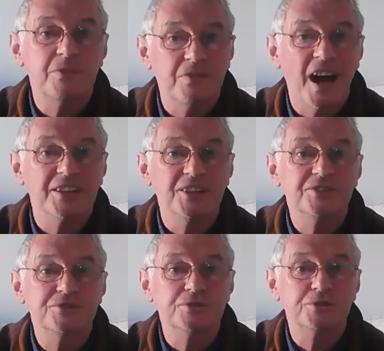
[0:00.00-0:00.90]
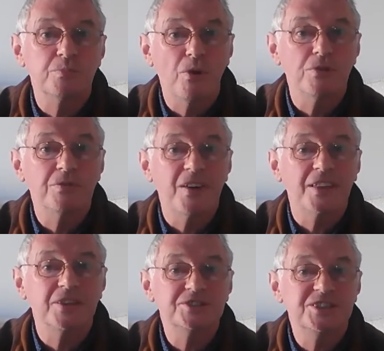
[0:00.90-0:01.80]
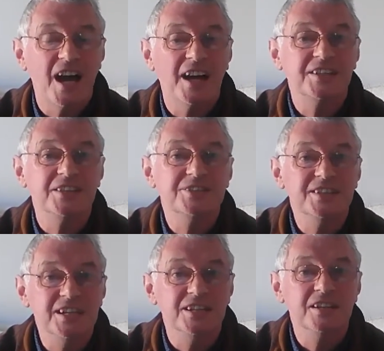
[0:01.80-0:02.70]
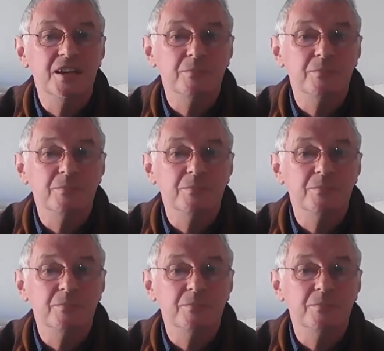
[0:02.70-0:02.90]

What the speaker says: provided to support the fact that she had indeed